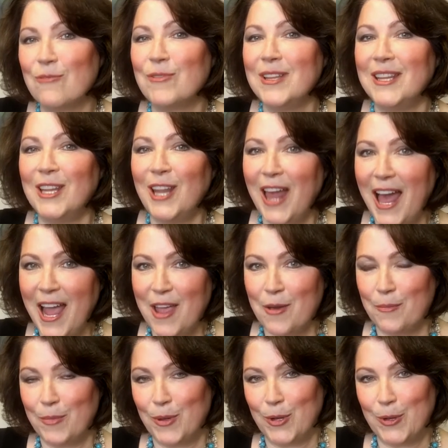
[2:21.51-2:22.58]

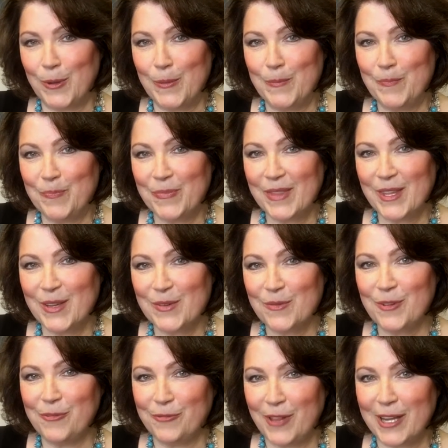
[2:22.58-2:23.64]
reliable
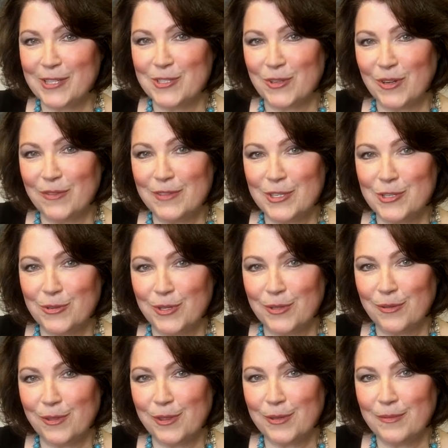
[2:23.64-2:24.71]
reflector of the
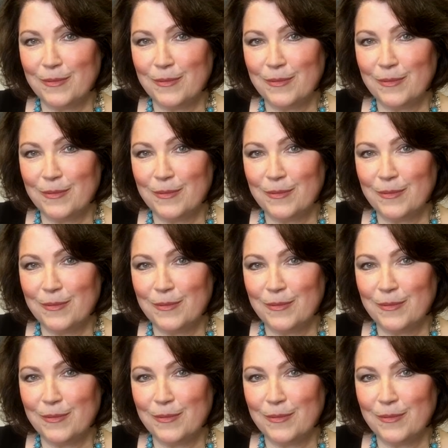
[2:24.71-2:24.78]
truth.